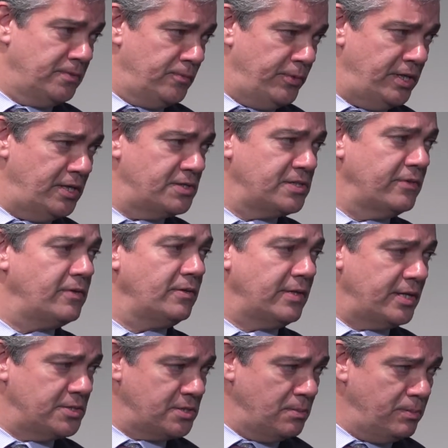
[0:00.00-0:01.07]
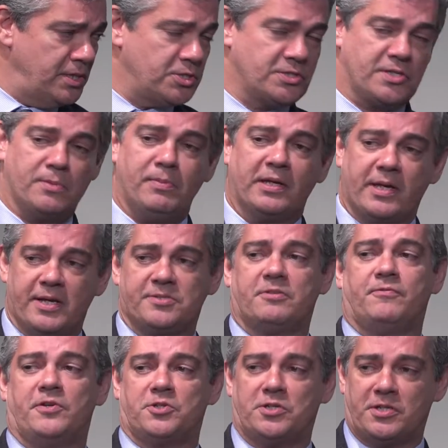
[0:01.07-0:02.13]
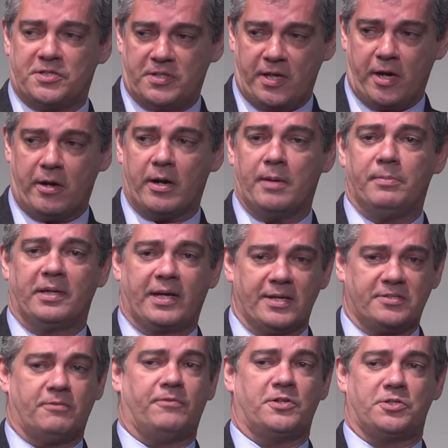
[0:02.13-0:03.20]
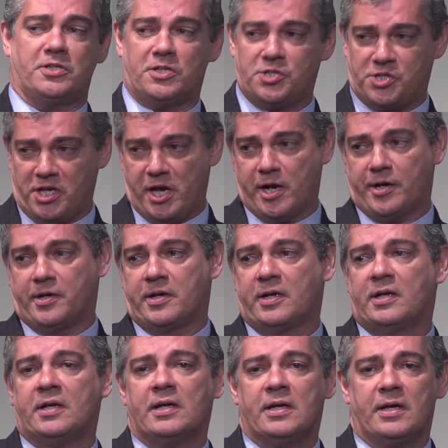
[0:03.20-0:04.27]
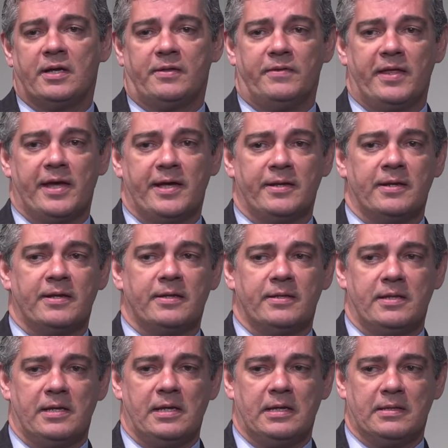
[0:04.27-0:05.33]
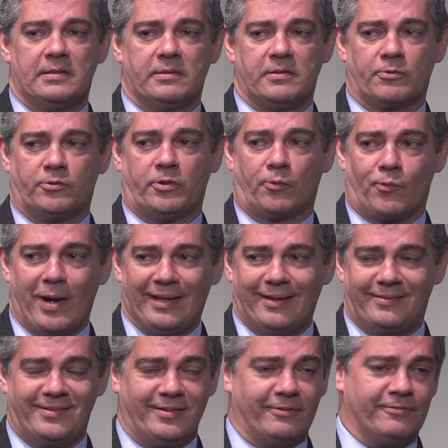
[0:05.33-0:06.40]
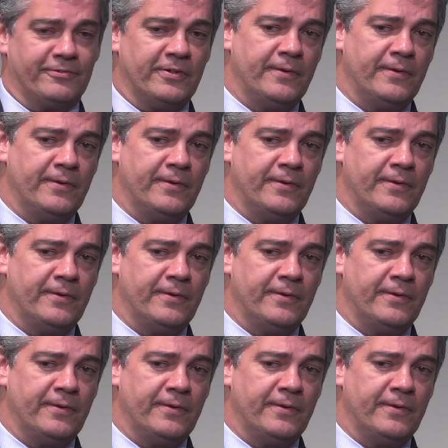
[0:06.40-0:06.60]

We need something that is ambitious, and because the vision is there and because the vision is shared, then the relative